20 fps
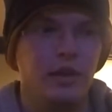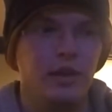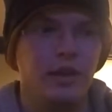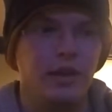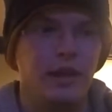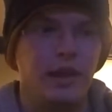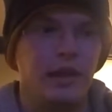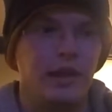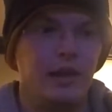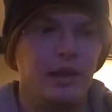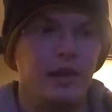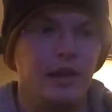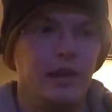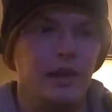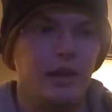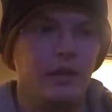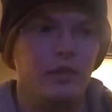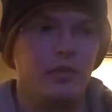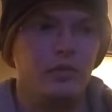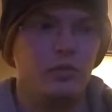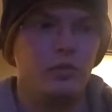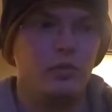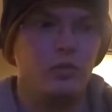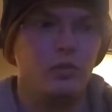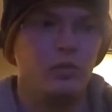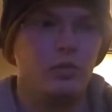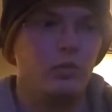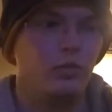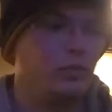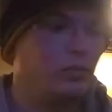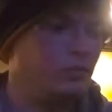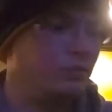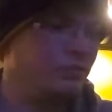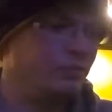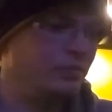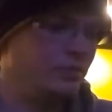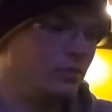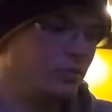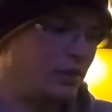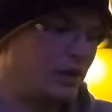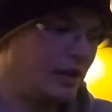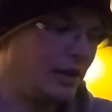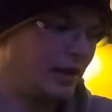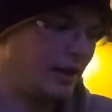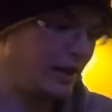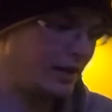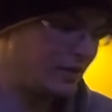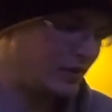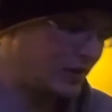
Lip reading: And then the next